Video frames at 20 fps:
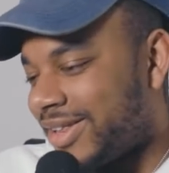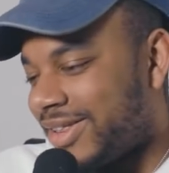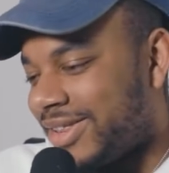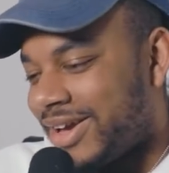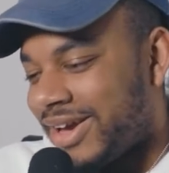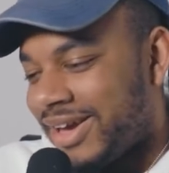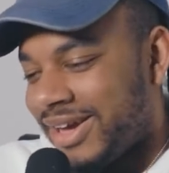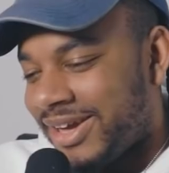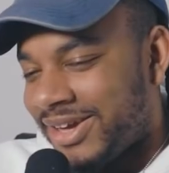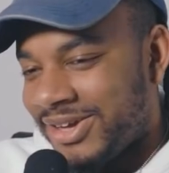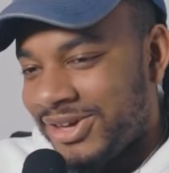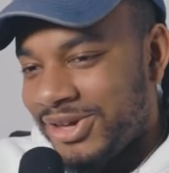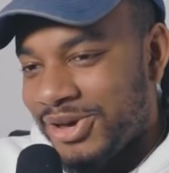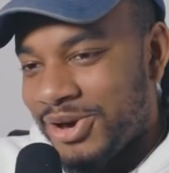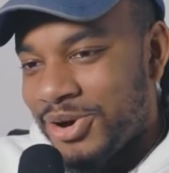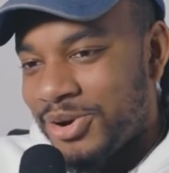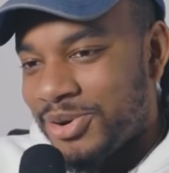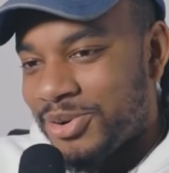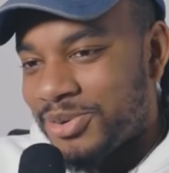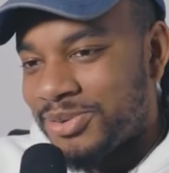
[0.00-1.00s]
like,
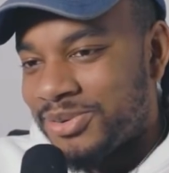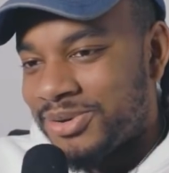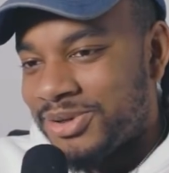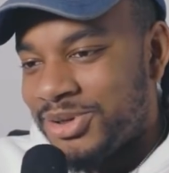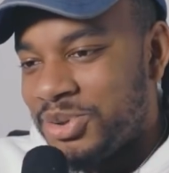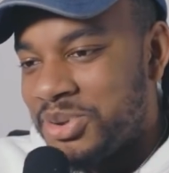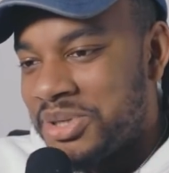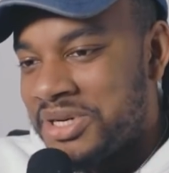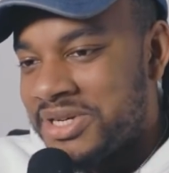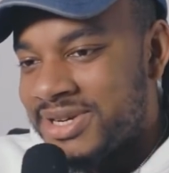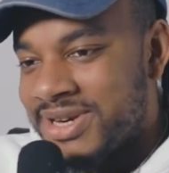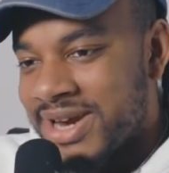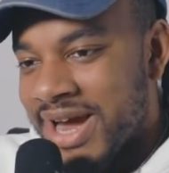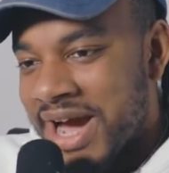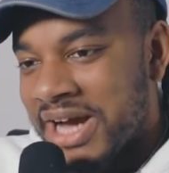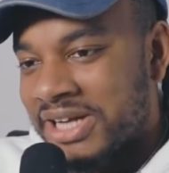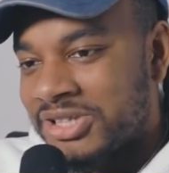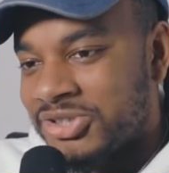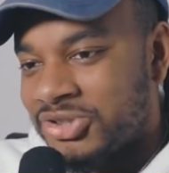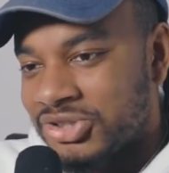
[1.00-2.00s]
yo, you did
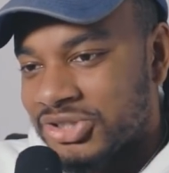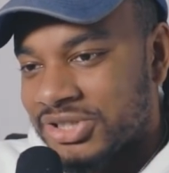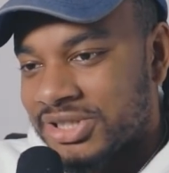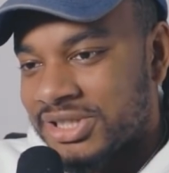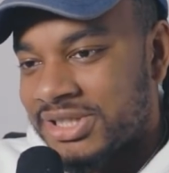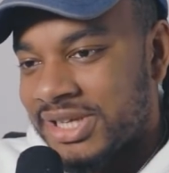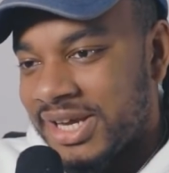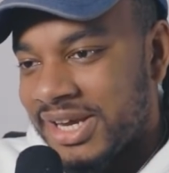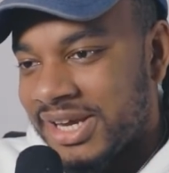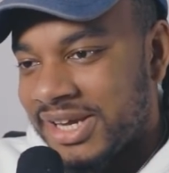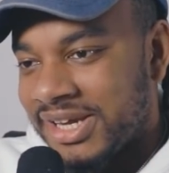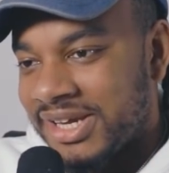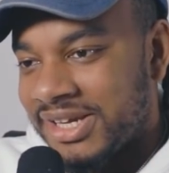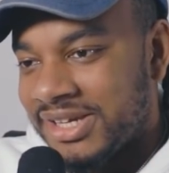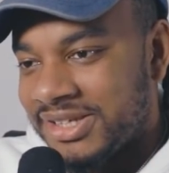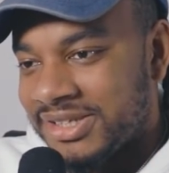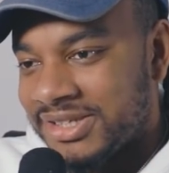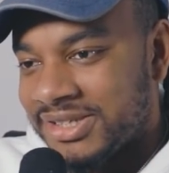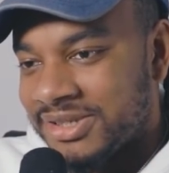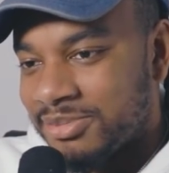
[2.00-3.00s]
not just
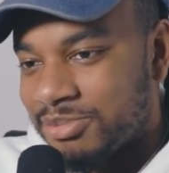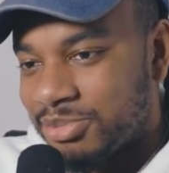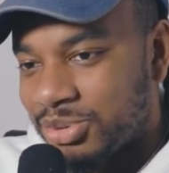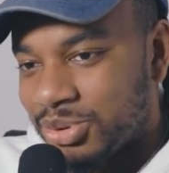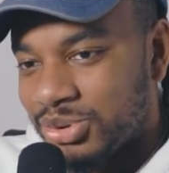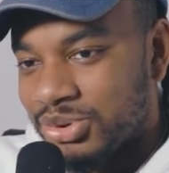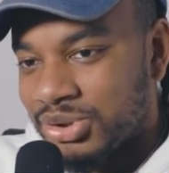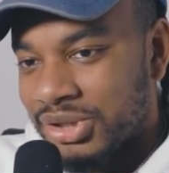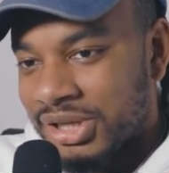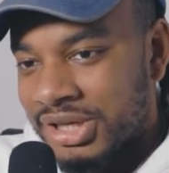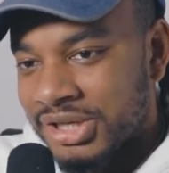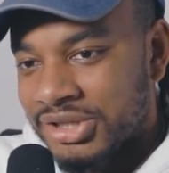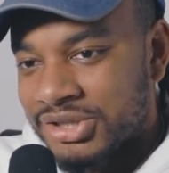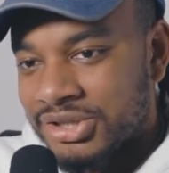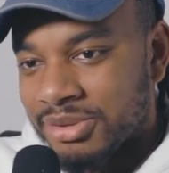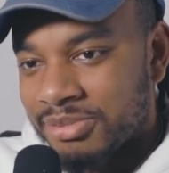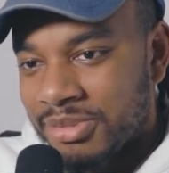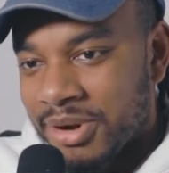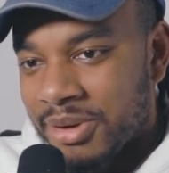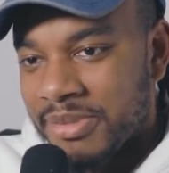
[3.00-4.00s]
say some
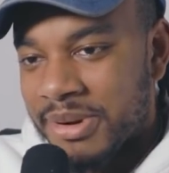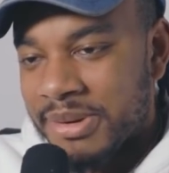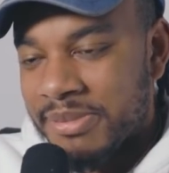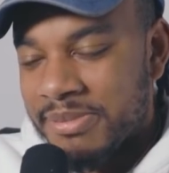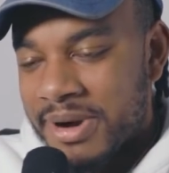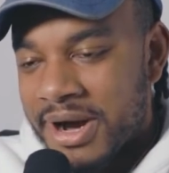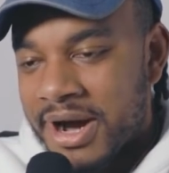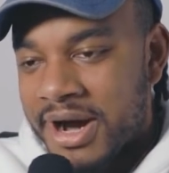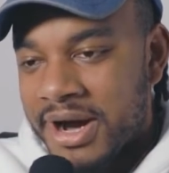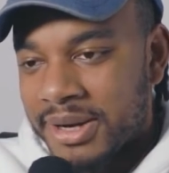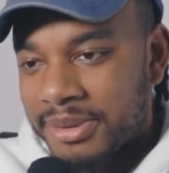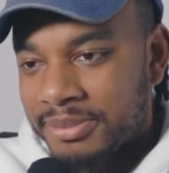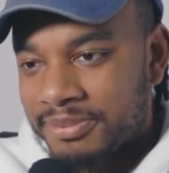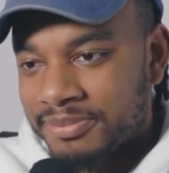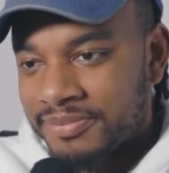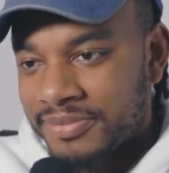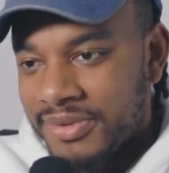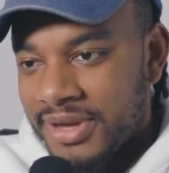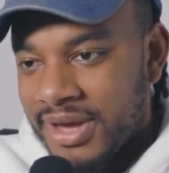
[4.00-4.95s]
bull-ish about my mom.